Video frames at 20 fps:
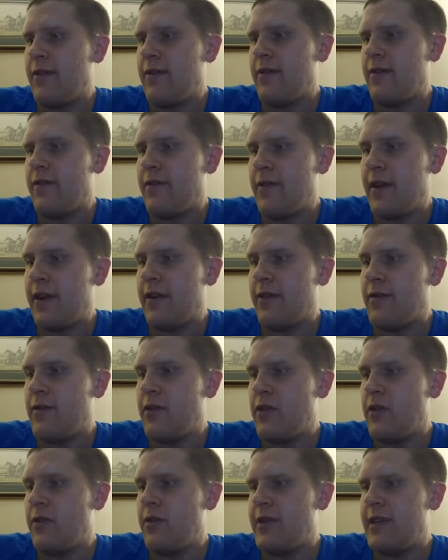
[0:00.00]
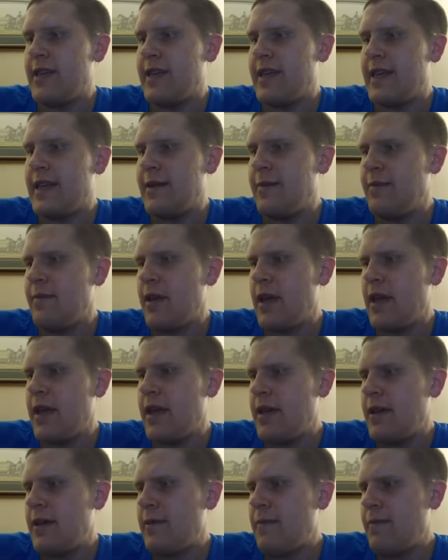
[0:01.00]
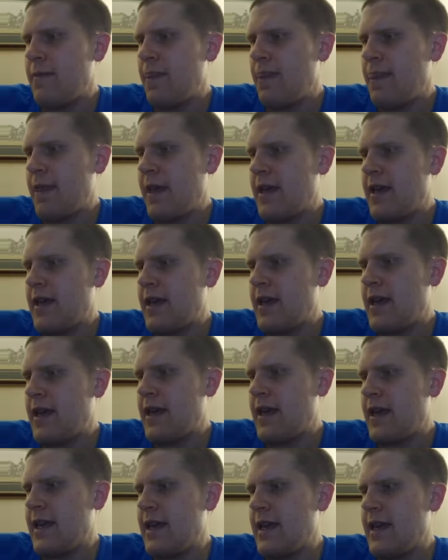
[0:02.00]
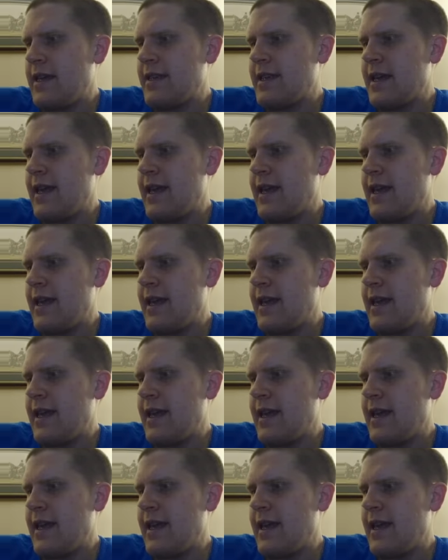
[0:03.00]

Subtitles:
Fairview team. It is